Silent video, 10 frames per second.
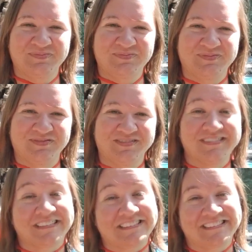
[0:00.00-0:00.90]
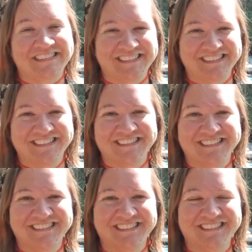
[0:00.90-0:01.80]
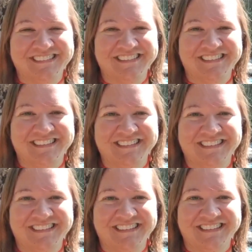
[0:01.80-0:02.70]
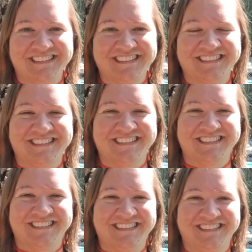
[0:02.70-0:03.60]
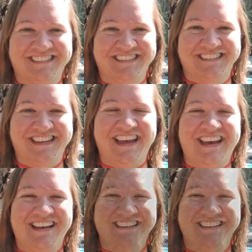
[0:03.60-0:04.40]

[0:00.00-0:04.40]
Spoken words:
The person shown says nothing.